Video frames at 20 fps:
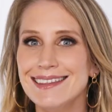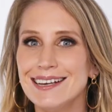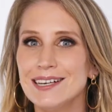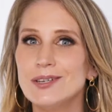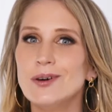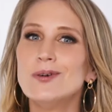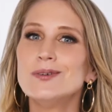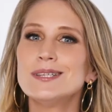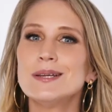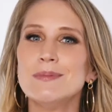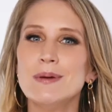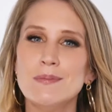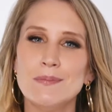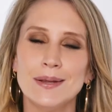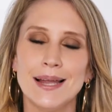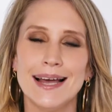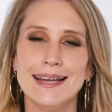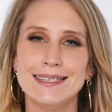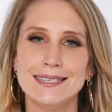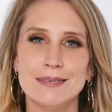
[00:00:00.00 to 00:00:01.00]
they can also be
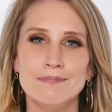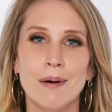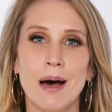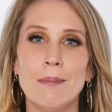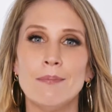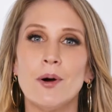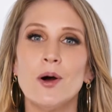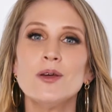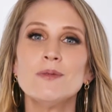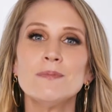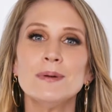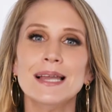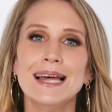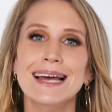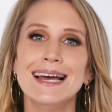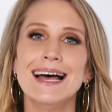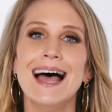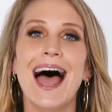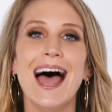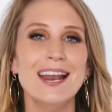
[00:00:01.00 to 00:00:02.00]
planted by both
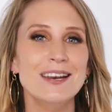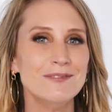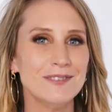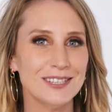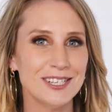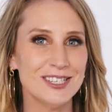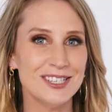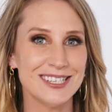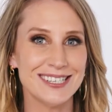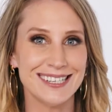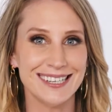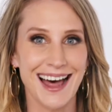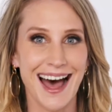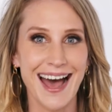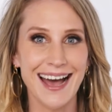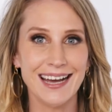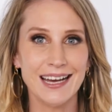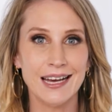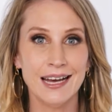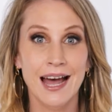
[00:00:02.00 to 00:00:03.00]
player and villagers
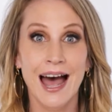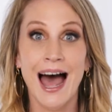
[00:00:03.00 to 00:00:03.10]
alike.